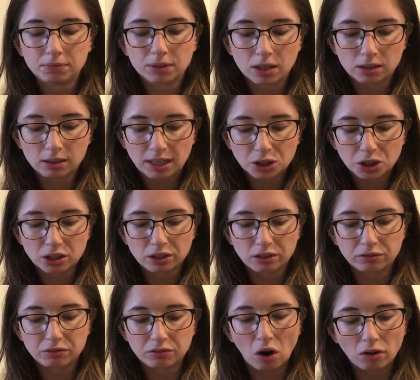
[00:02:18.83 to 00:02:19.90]
collection
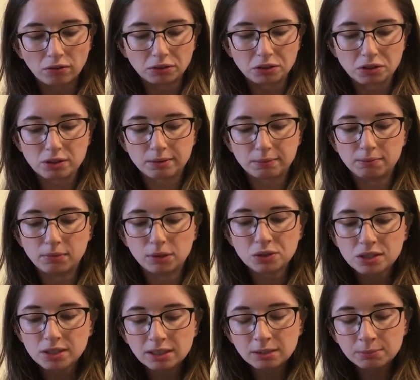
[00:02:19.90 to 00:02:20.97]
of novels,
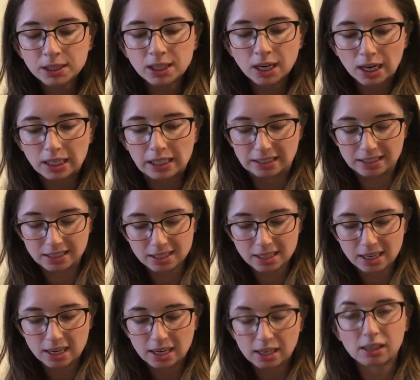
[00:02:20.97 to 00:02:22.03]
mostly because
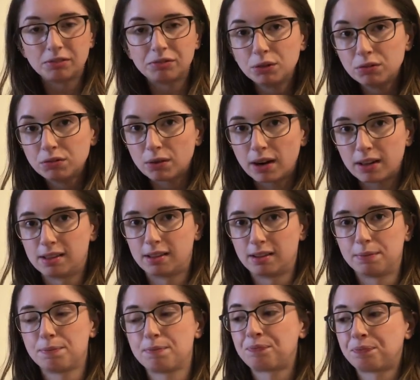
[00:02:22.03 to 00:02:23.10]
if you've read
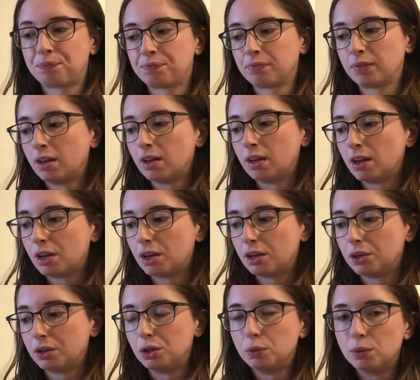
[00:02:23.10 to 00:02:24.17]
them,
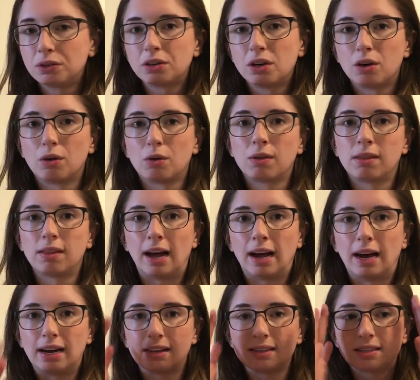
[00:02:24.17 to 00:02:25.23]
you will know
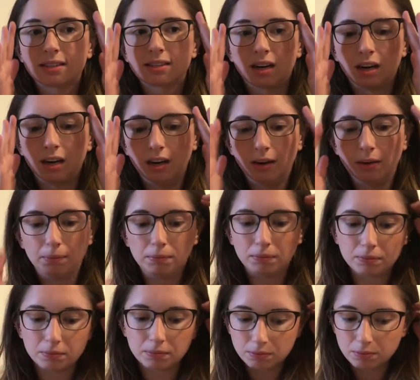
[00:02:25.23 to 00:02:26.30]
that
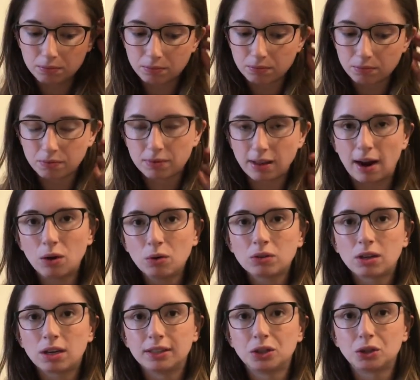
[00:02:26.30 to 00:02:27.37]
the
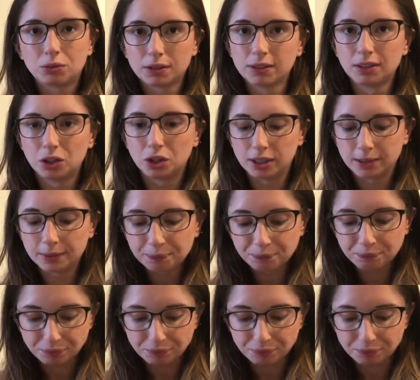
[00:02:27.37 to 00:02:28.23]
Outline trilogy